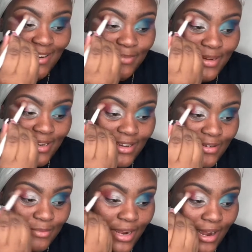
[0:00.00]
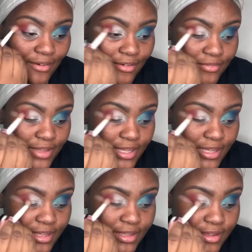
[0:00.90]
and putting that on my outer
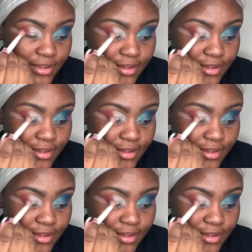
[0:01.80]
V.